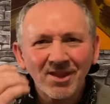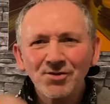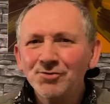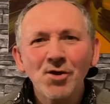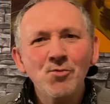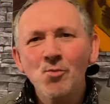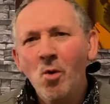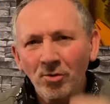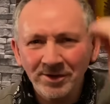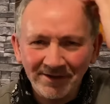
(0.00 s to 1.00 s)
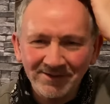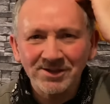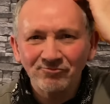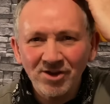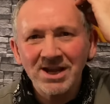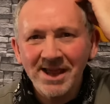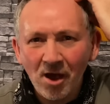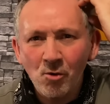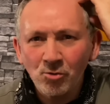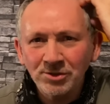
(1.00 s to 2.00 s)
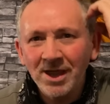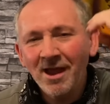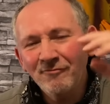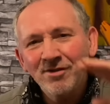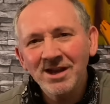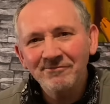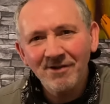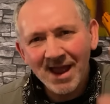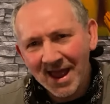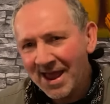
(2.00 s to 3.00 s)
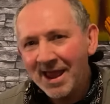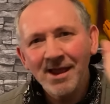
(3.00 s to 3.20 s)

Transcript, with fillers: You don't want, if it's really old and really rare,